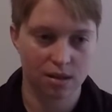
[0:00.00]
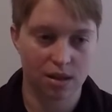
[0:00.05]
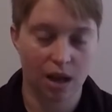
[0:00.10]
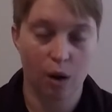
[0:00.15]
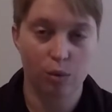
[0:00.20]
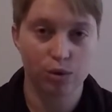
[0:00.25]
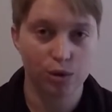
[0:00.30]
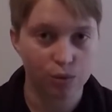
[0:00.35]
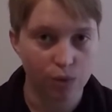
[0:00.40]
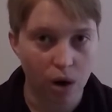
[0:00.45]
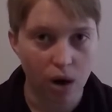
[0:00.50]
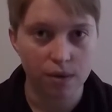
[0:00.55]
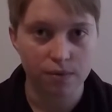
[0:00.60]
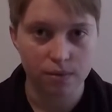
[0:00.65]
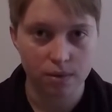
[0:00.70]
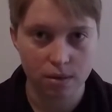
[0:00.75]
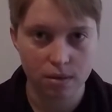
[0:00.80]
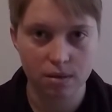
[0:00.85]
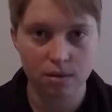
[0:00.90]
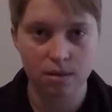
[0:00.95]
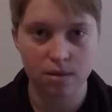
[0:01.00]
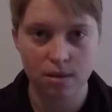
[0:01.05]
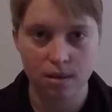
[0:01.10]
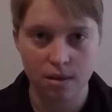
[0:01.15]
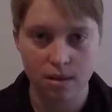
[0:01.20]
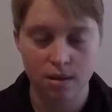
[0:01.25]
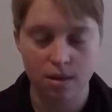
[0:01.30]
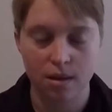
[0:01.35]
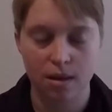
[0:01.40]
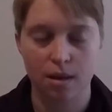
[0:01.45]
that was rough.
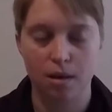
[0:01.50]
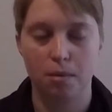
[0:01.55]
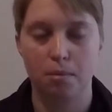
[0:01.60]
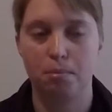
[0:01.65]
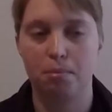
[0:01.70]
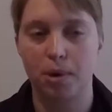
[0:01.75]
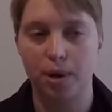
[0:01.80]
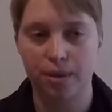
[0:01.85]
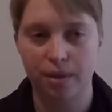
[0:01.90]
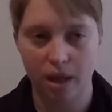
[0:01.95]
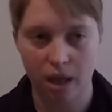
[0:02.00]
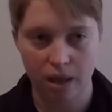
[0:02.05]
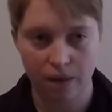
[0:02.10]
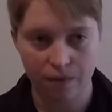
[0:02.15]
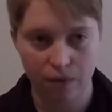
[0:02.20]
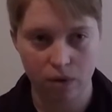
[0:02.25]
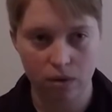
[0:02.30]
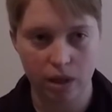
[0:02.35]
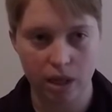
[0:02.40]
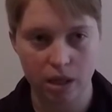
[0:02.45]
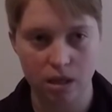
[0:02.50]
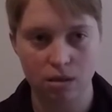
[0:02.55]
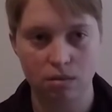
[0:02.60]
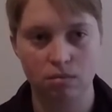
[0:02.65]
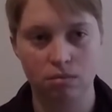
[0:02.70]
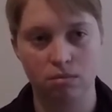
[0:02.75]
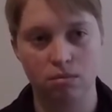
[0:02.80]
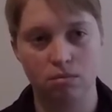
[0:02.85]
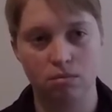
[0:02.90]
But thankfully,